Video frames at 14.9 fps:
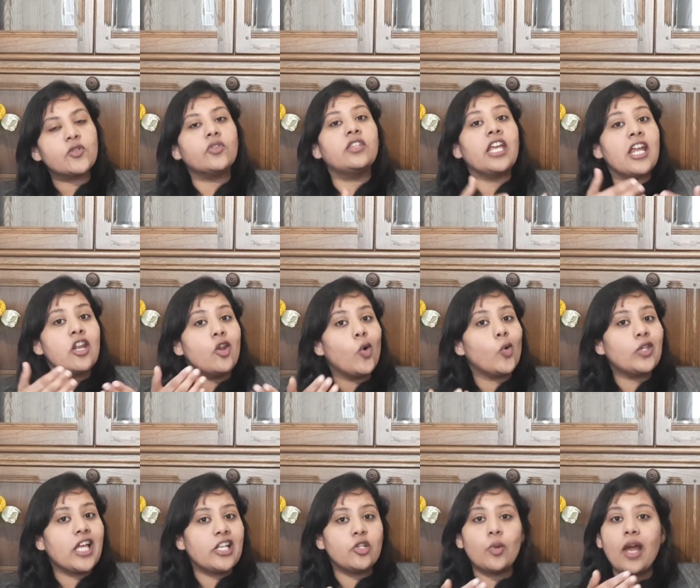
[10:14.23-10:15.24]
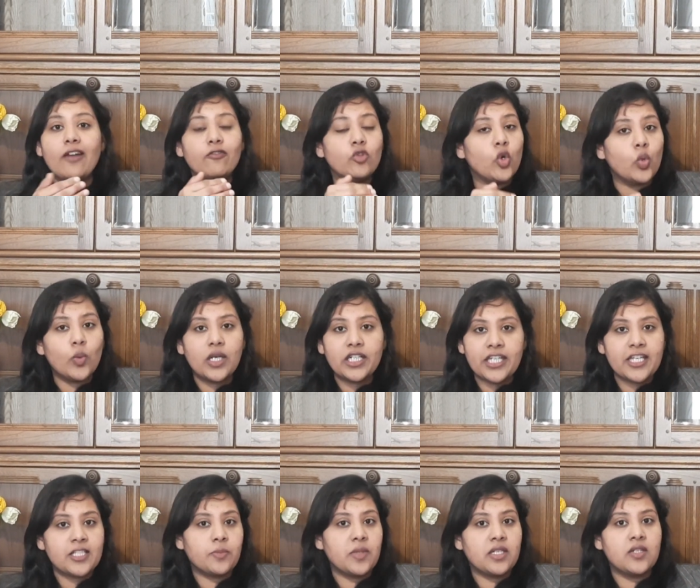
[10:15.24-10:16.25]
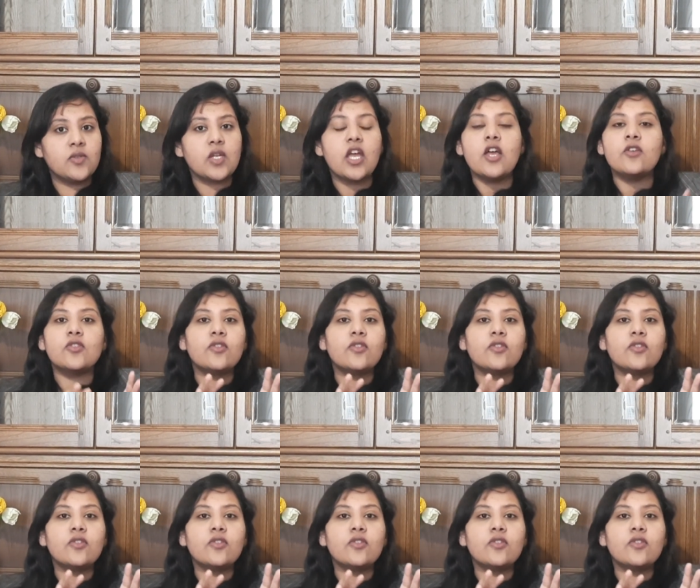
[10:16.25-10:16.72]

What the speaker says: So they know that you have no work experience.